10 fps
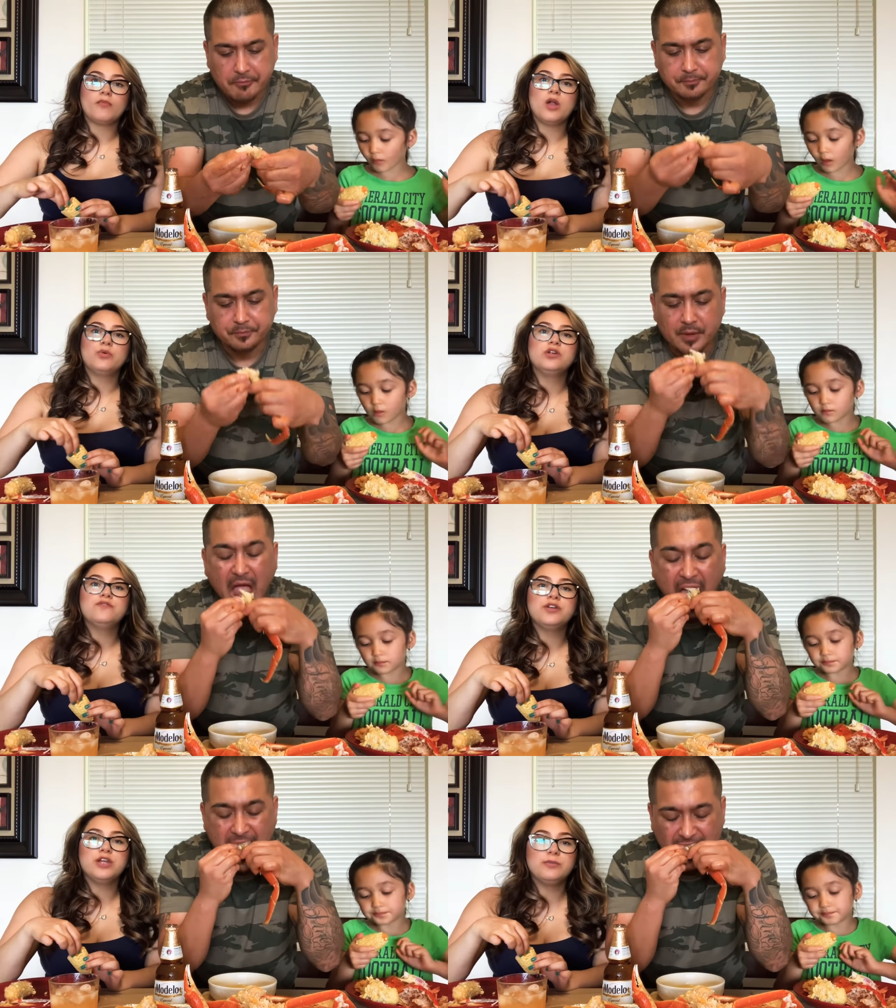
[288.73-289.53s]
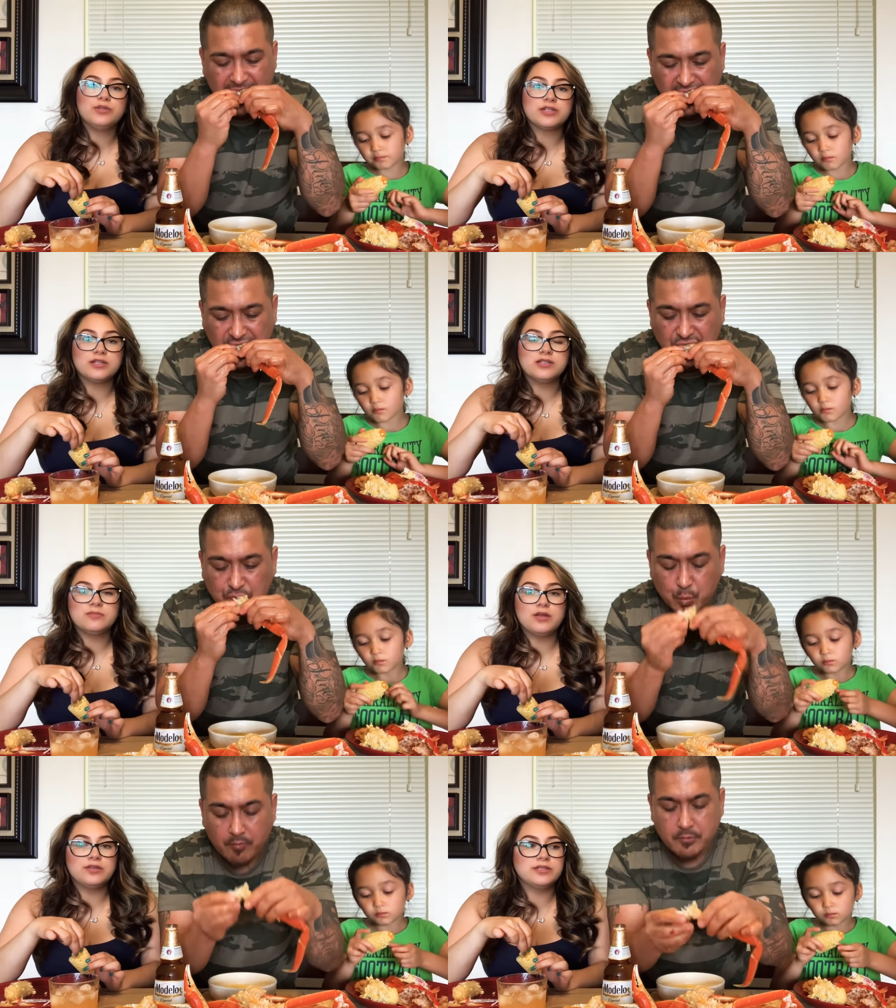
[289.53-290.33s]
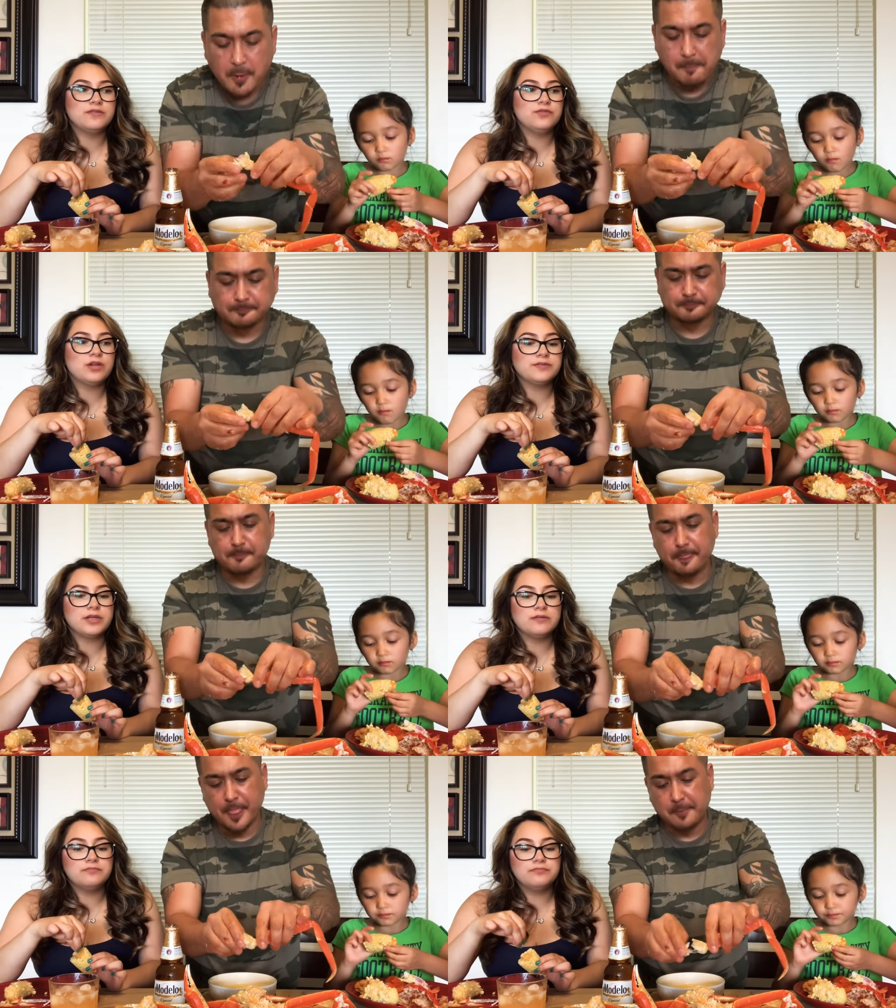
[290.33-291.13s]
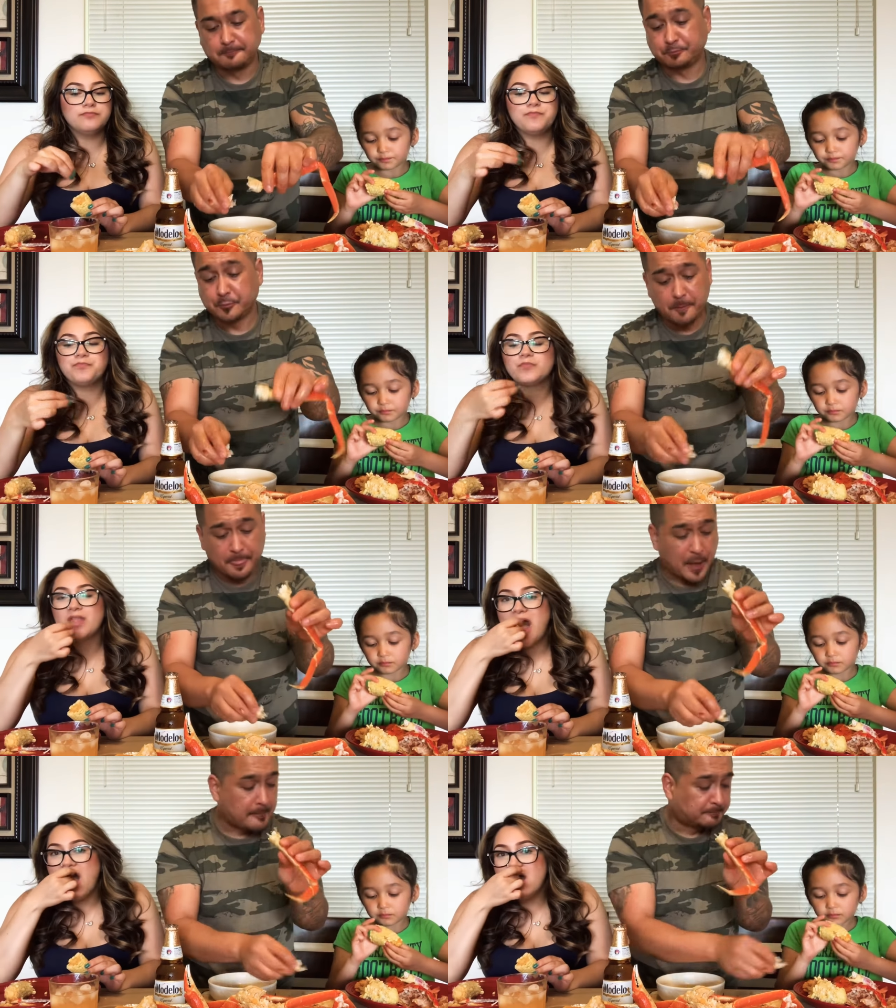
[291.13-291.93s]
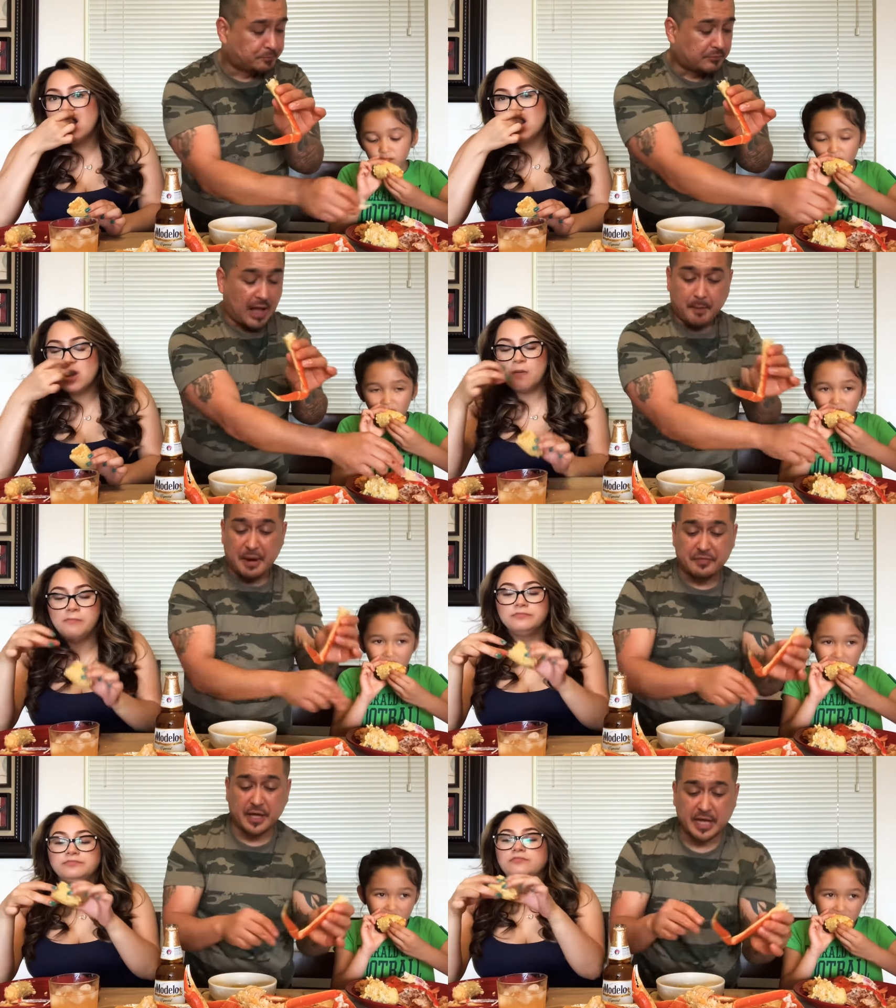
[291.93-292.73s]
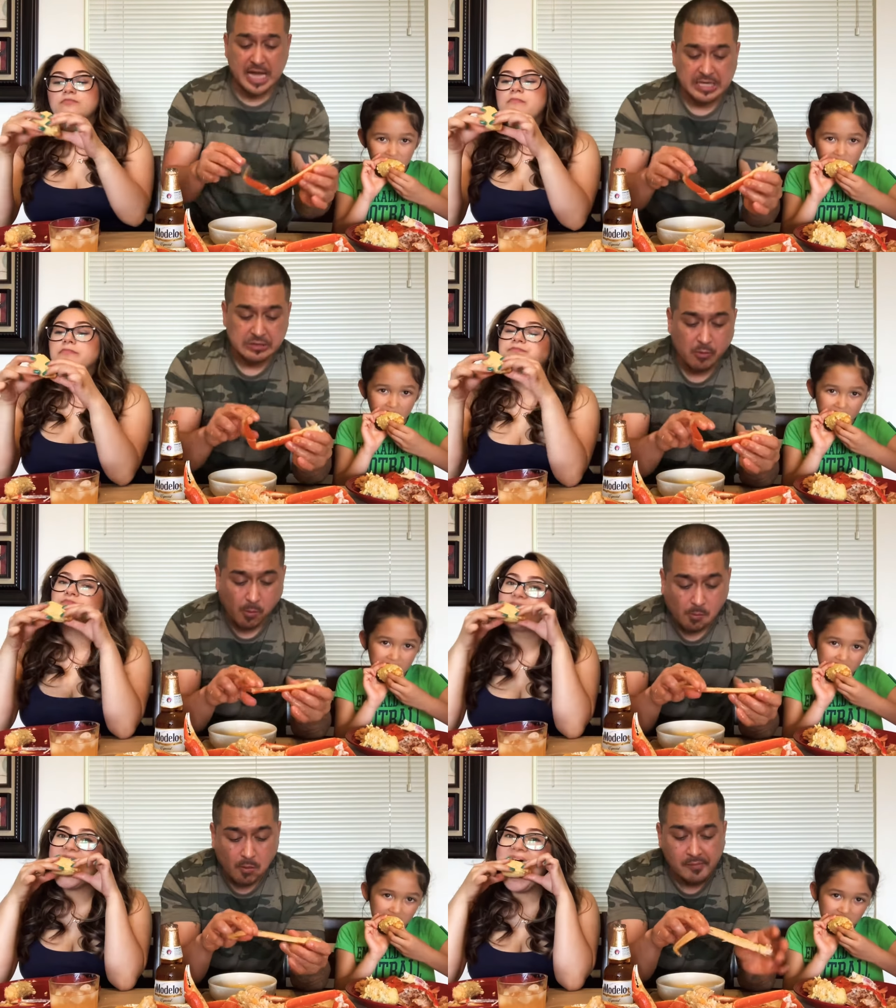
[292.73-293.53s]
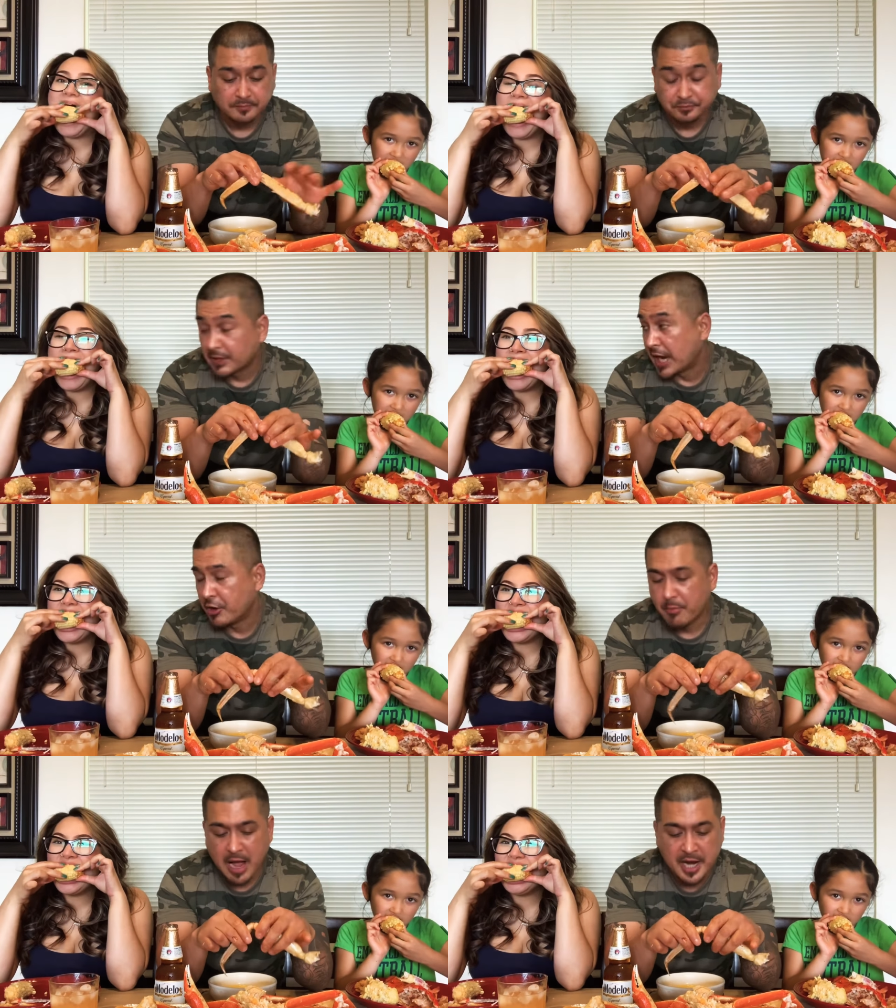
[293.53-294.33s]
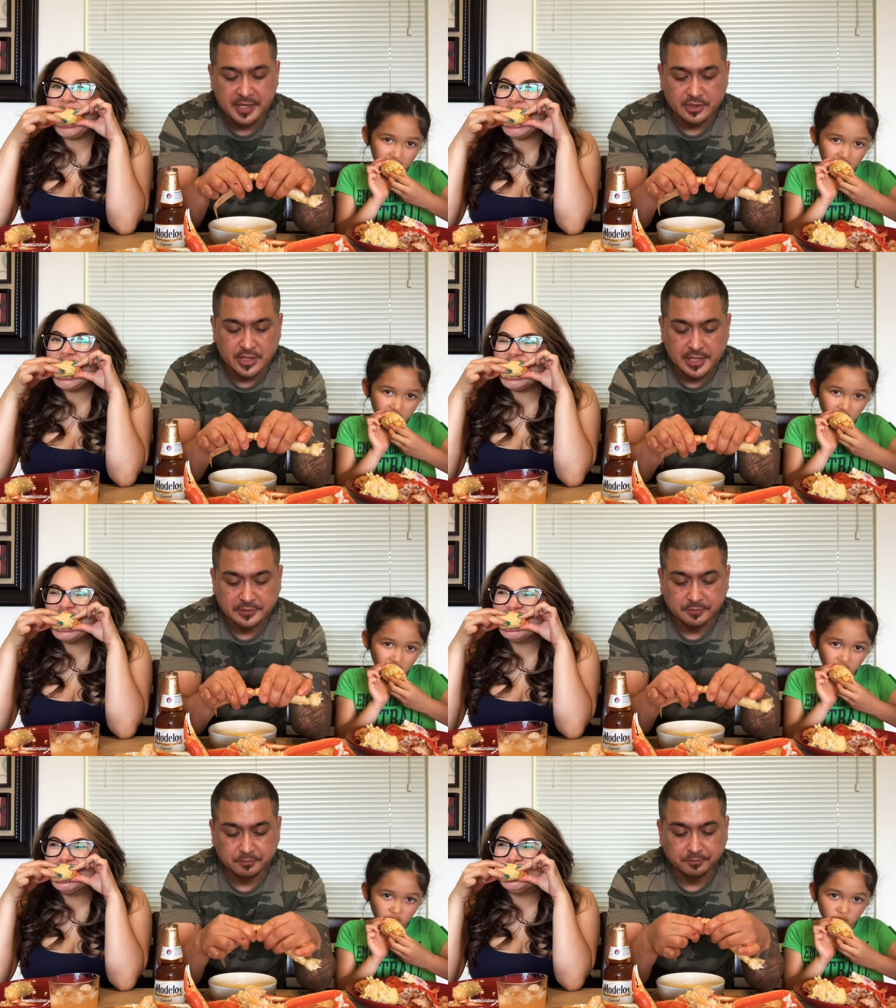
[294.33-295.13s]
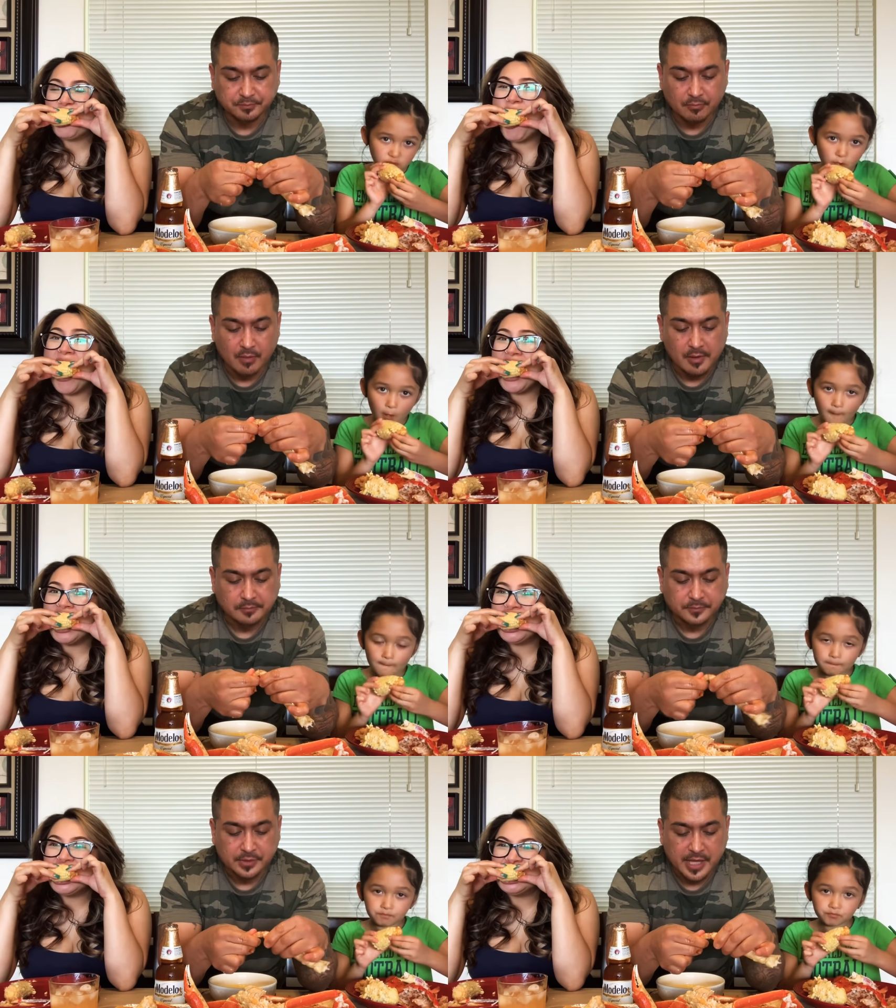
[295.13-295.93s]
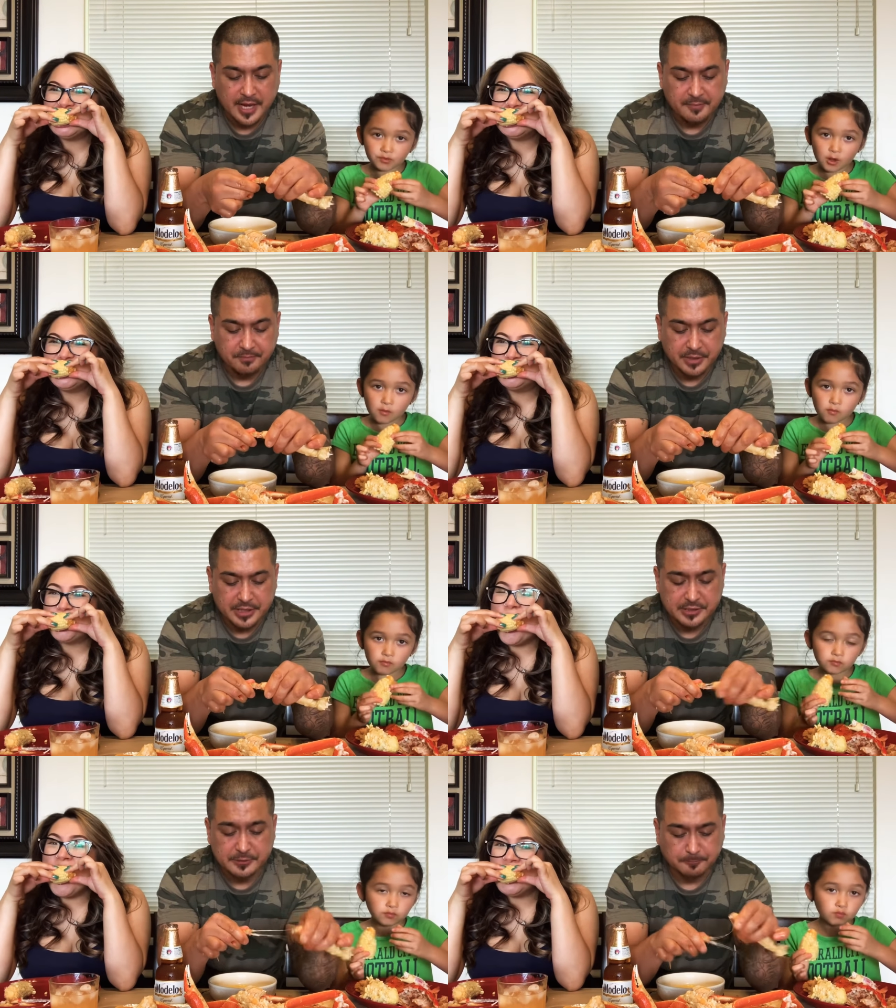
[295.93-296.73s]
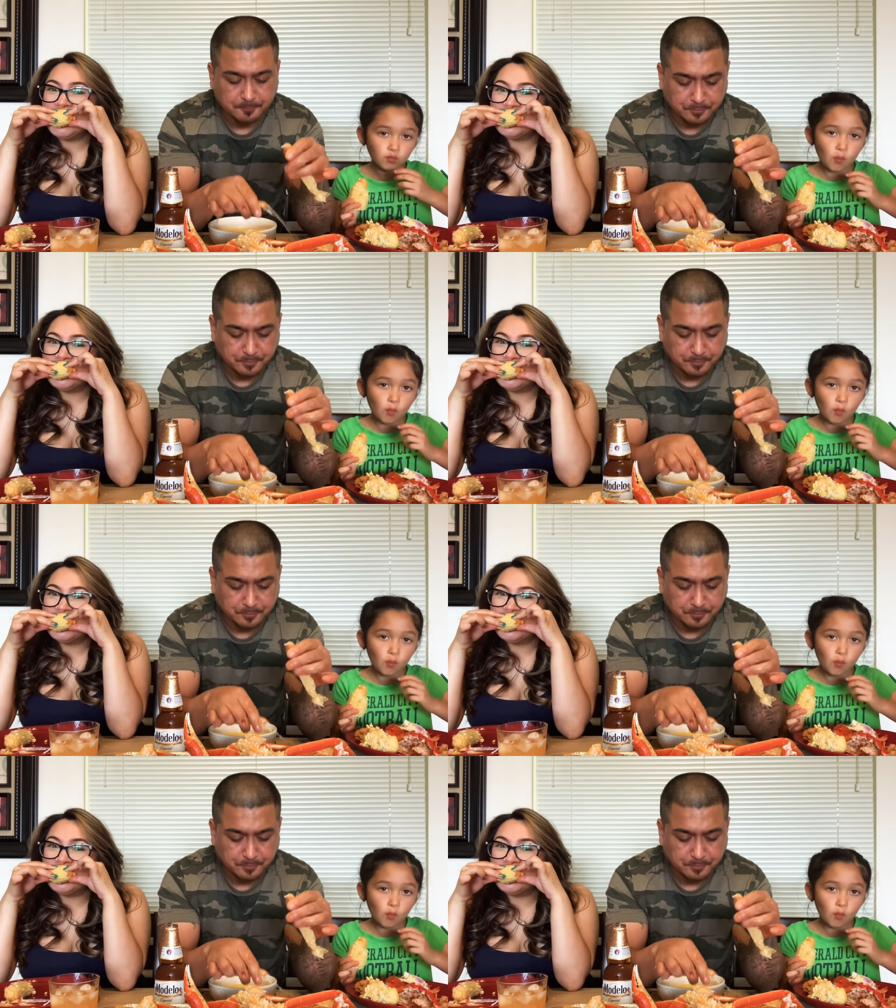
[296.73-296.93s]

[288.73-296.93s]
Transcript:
Speaker 1: I wonder if our neighbors can smell the seafood outside.
Speaker 2: I bet they can. I know behind us does. Can because